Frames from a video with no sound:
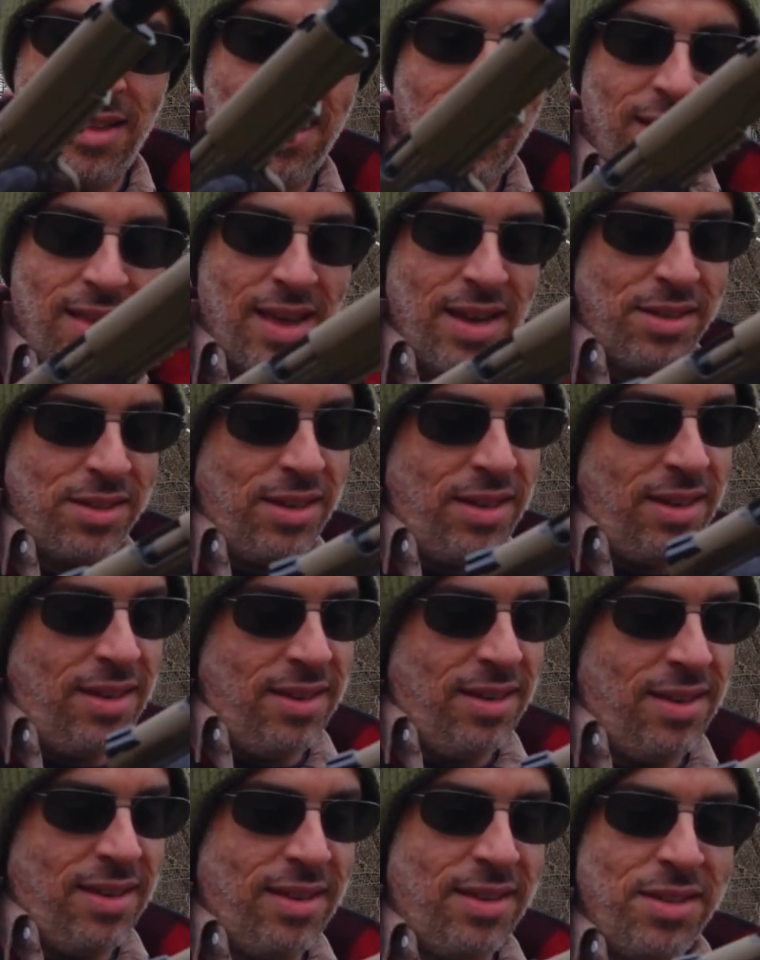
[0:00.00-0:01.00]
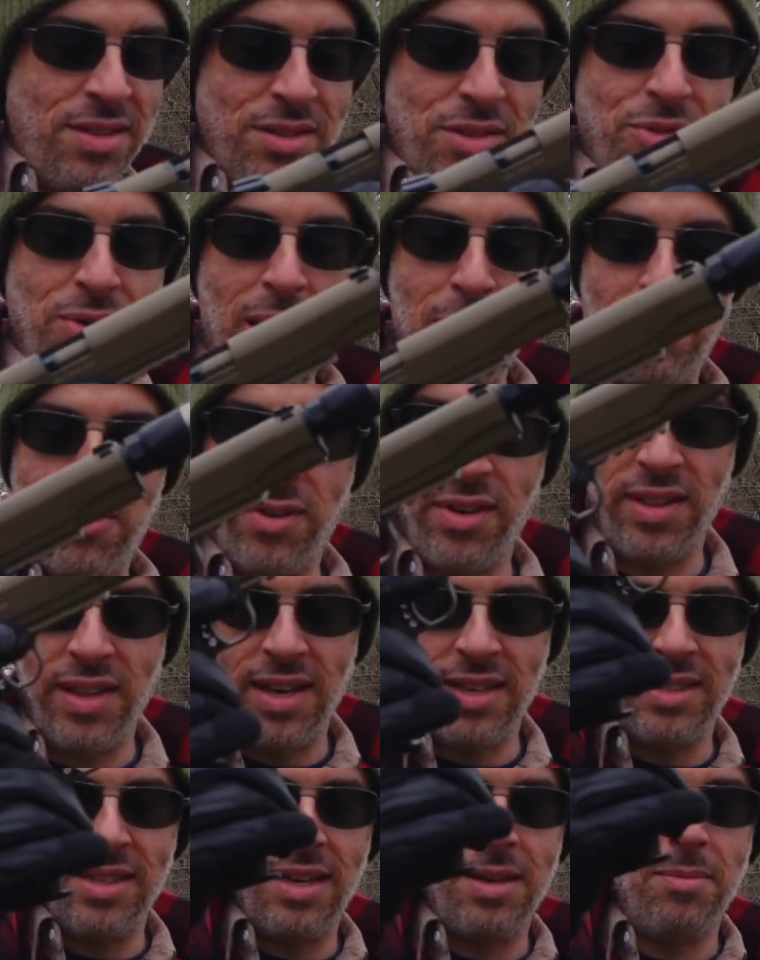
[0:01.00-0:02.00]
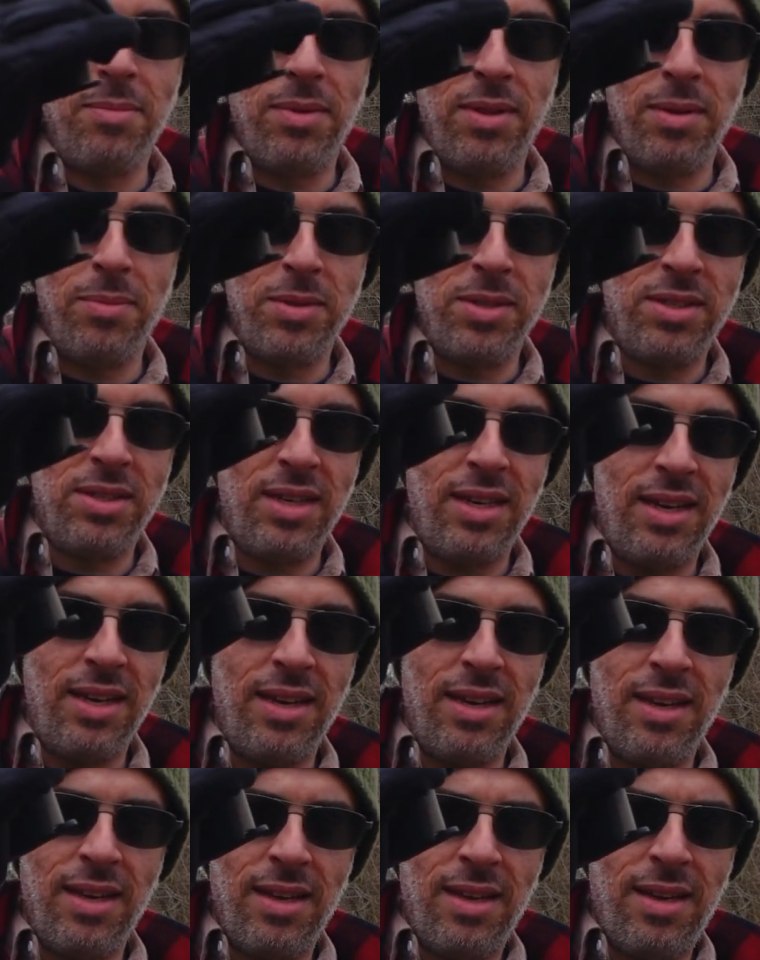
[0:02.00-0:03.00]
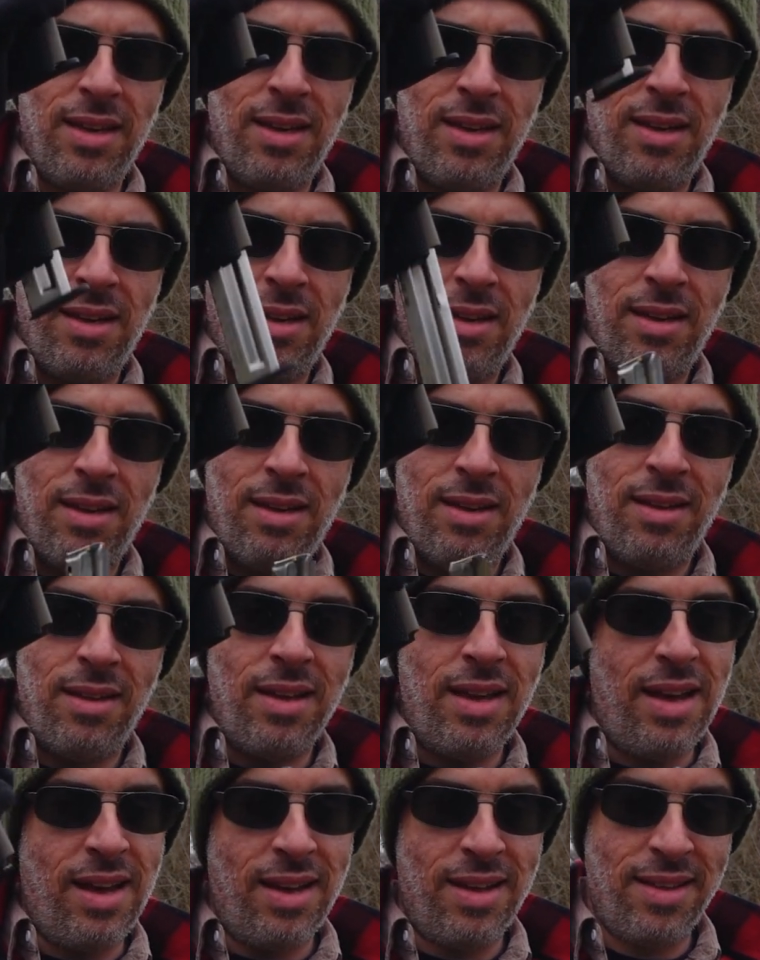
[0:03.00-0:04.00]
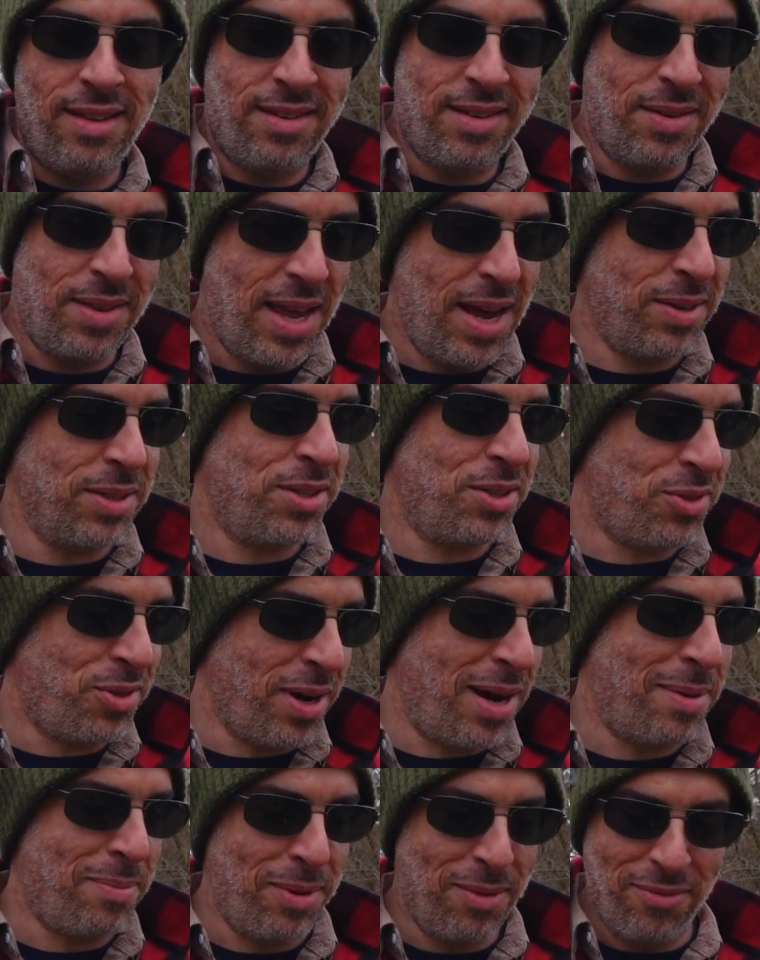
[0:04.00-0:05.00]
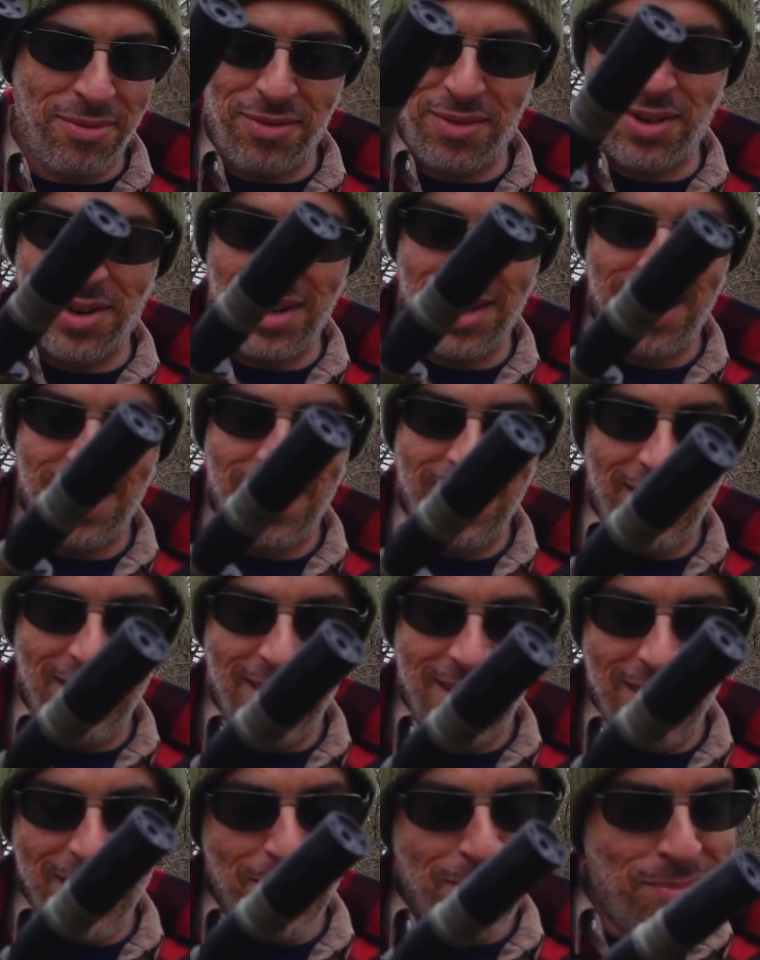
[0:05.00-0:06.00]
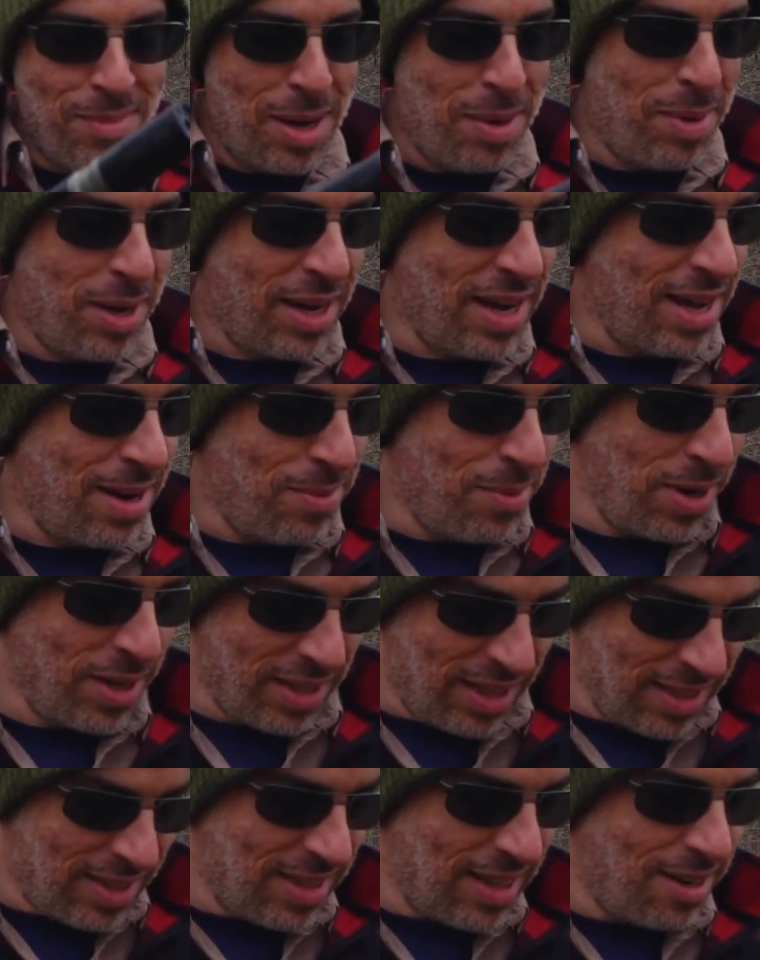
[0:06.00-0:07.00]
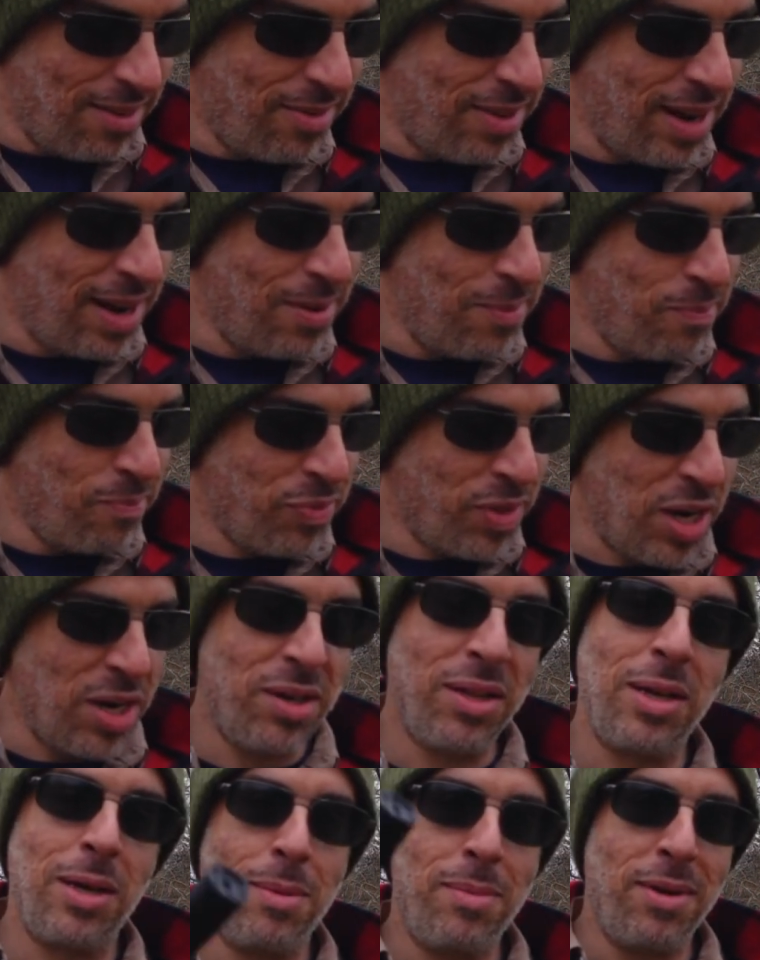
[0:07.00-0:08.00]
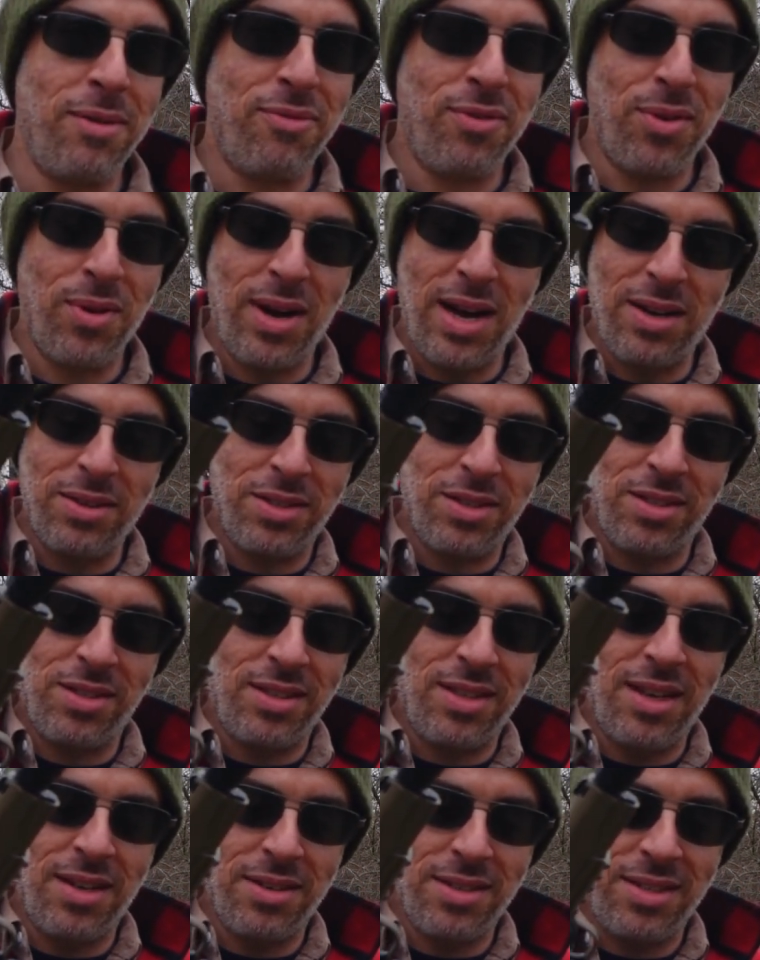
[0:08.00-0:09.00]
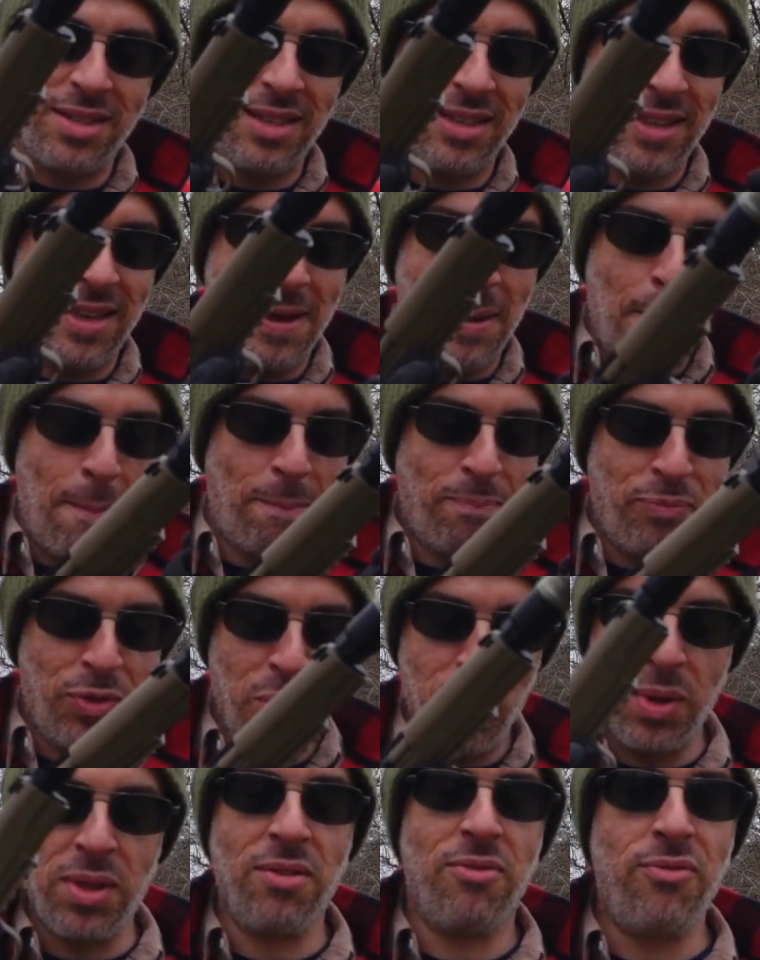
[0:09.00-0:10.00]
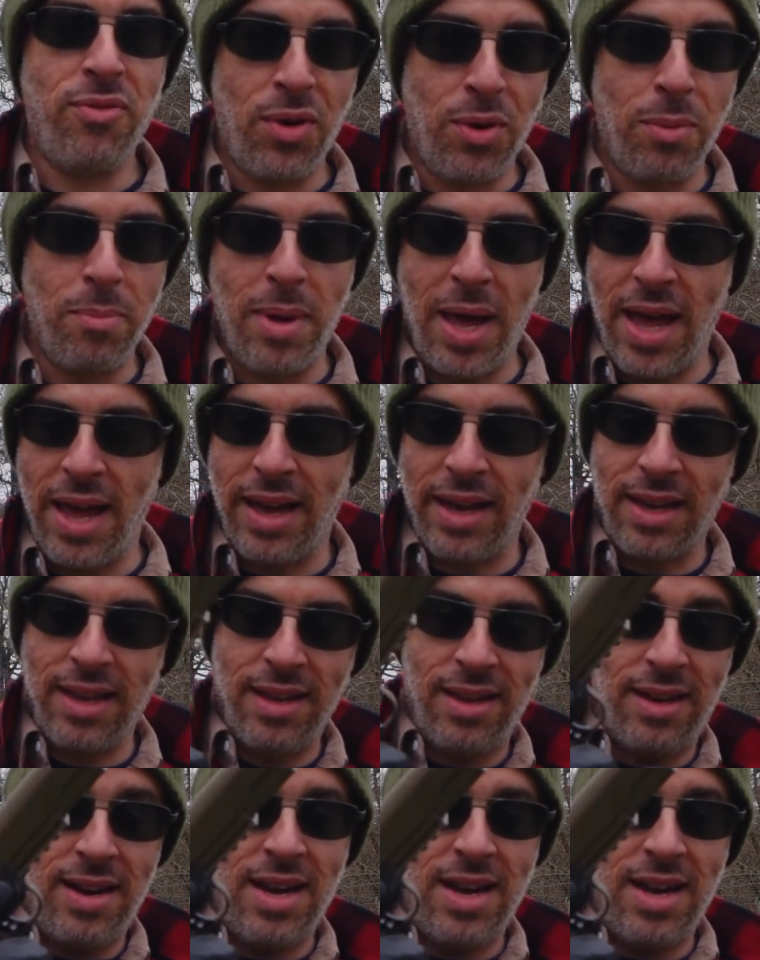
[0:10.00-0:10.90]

actually just dropped free that time. Let me see. Yeah, so now it's dropping free. Maybe it kind of worked itself out. Earlier before, I was just noticing that with a full mag, and